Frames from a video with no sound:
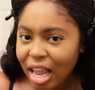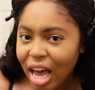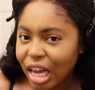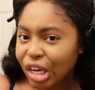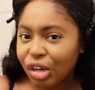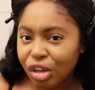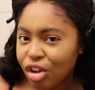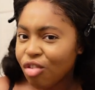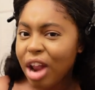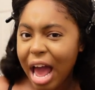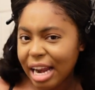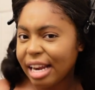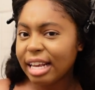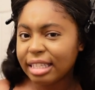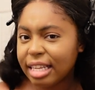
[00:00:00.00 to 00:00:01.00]
Like, do you
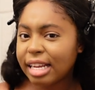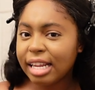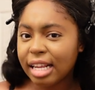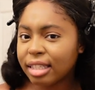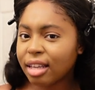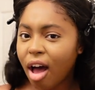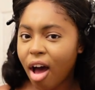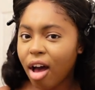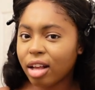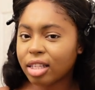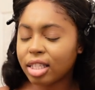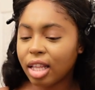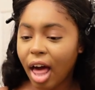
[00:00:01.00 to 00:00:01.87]
not need to detox?